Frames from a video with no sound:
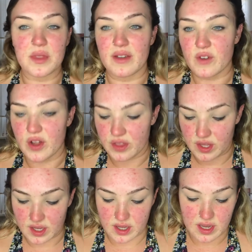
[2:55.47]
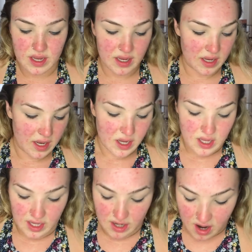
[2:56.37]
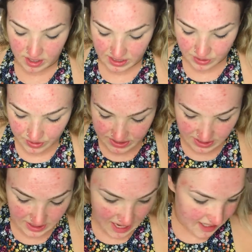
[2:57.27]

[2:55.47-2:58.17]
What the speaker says: I've got a khaki hoodie,